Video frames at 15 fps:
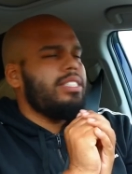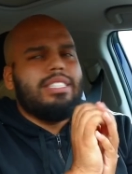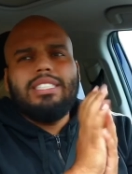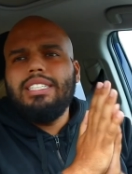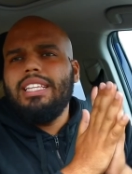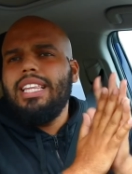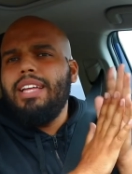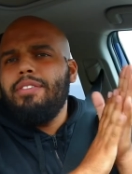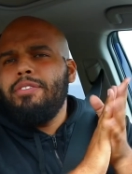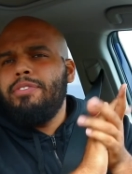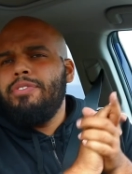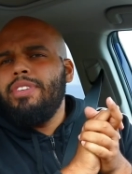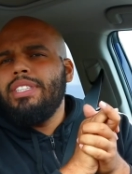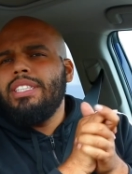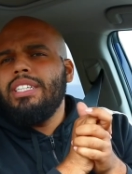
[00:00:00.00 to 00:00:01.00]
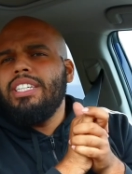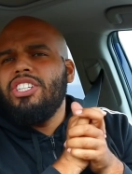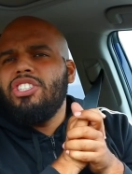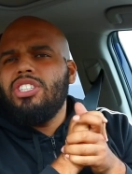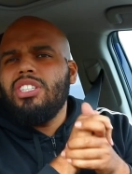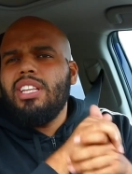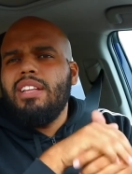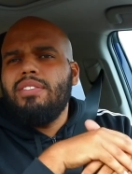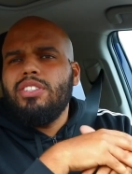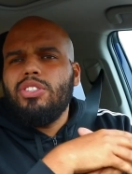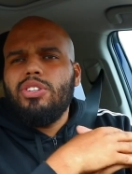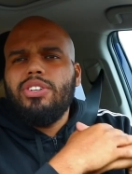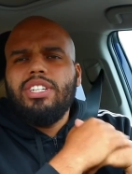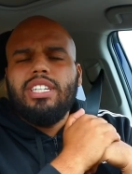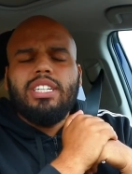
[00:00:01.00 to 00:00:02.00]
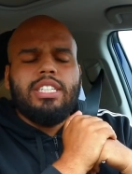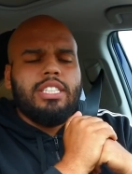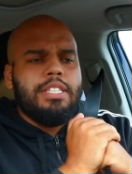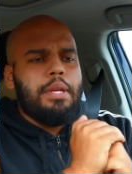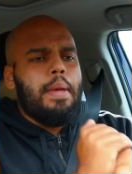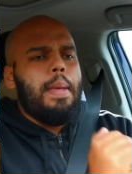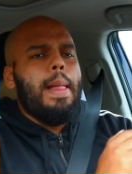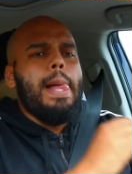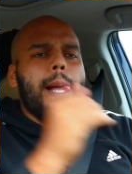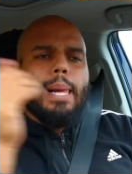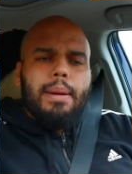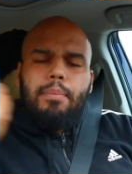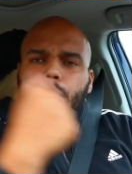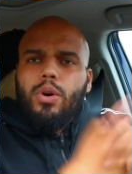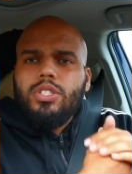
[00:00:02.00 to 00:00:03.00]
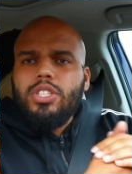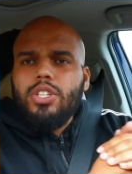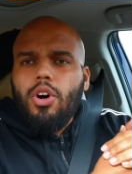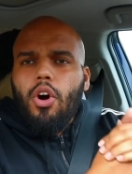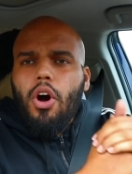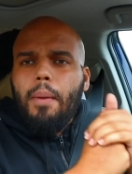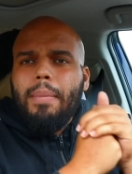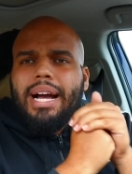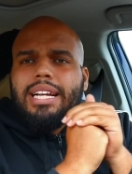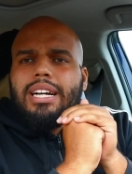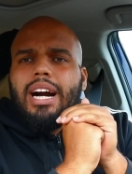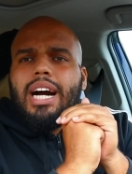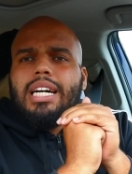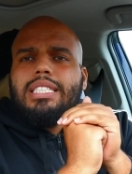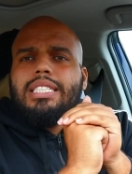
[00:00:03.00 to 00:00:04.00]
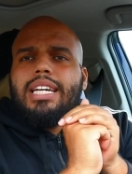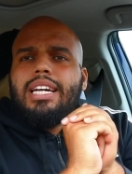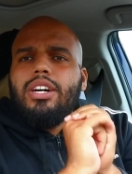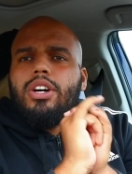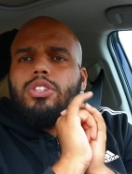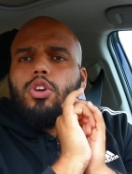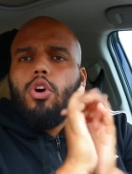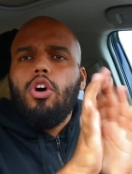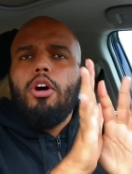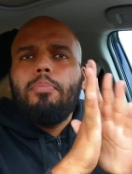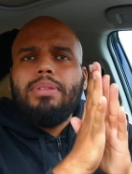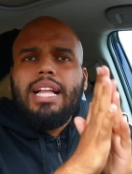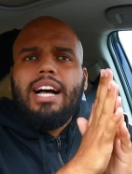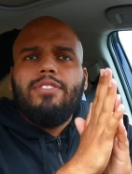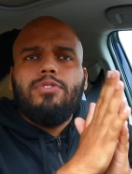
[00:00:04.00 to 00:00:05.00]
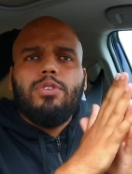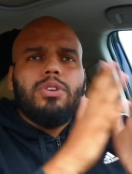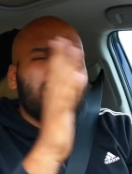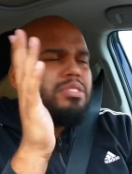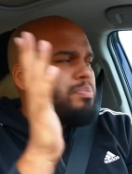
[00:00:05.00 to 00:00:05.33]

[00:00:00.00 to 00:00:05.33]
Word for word: since 11:50-ish, 11:30-ish. Posted all my content on all platforms,